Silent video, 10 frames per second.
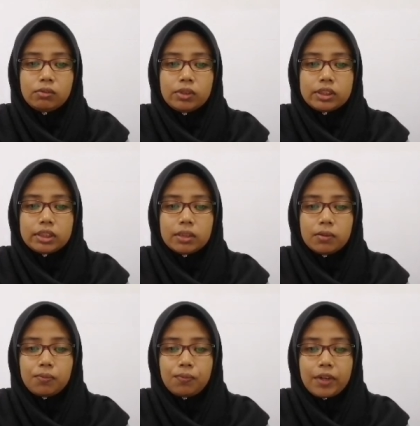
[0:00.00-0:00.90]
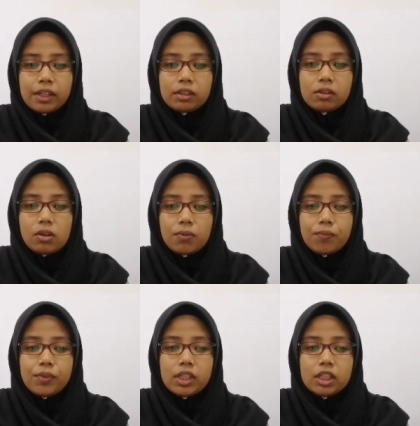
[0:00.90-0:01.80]
which affect of
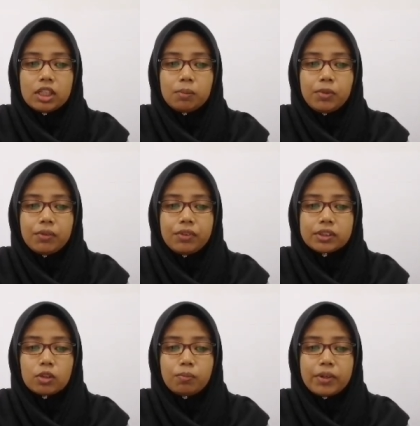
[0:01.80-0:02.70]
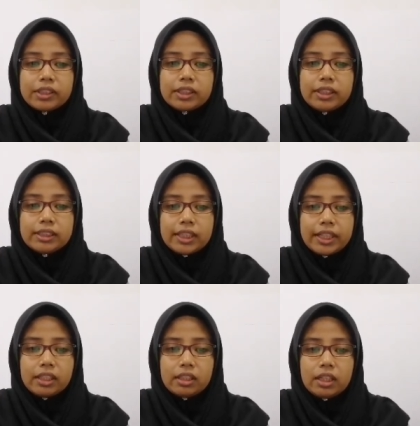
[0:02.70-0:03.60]
the previous compressor
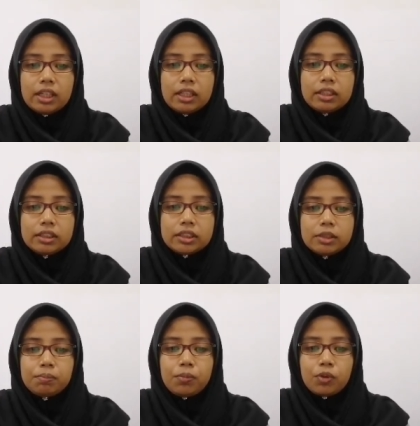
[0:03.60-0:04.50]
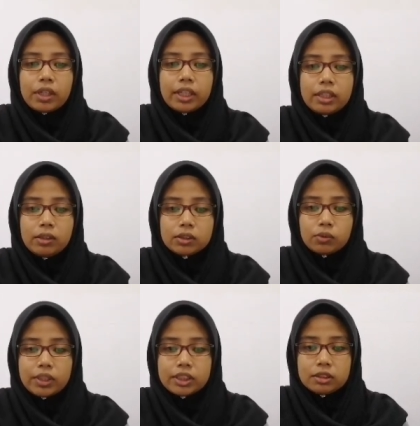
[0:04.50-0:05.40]
design, reciprocating
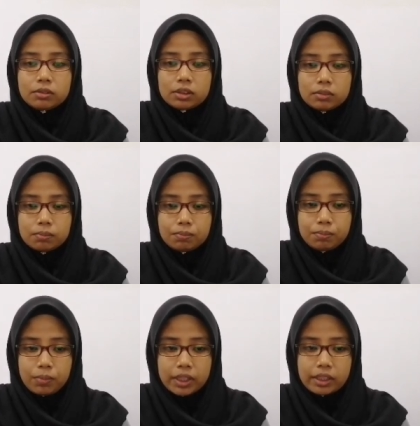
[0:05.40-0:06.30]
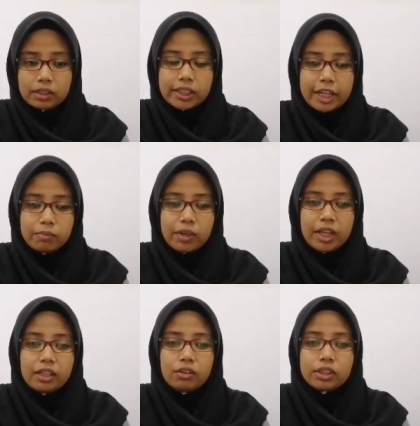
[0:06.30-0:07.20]
switch split type
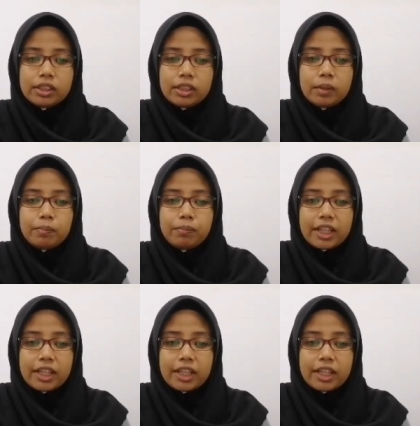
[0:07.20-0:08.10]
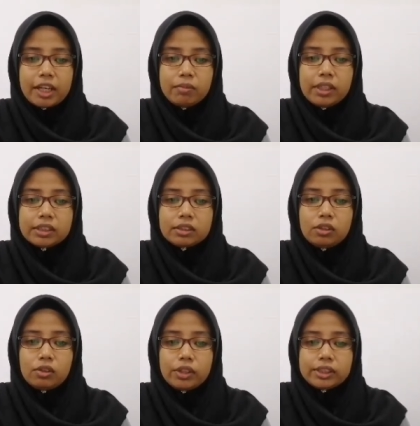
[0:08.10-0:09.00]
and rotary vane type is
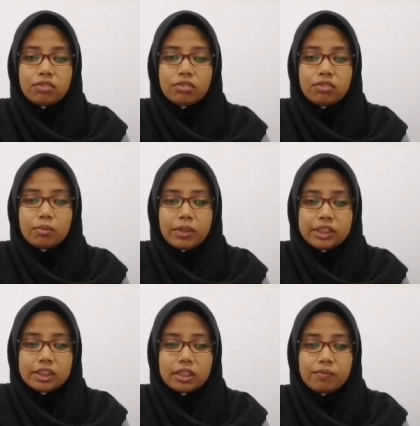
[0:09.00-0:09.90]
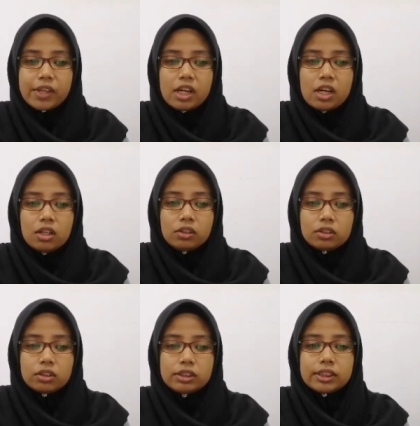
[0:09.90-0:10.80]
noise and vibration.
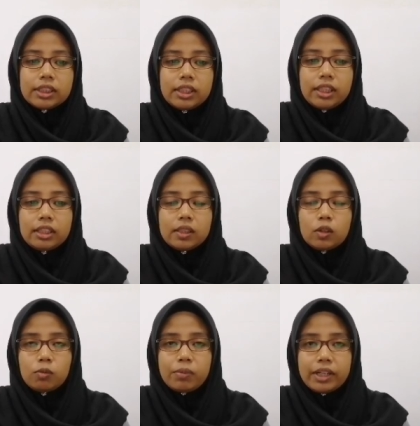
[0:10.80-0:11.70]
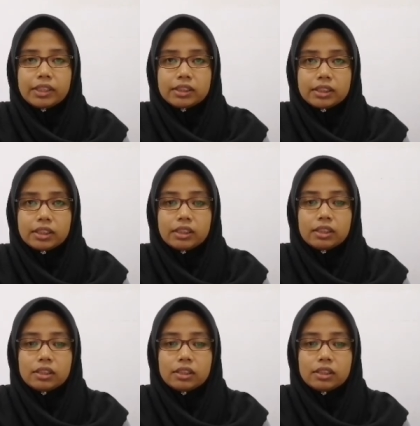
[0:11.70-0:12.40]
Concerning the compressor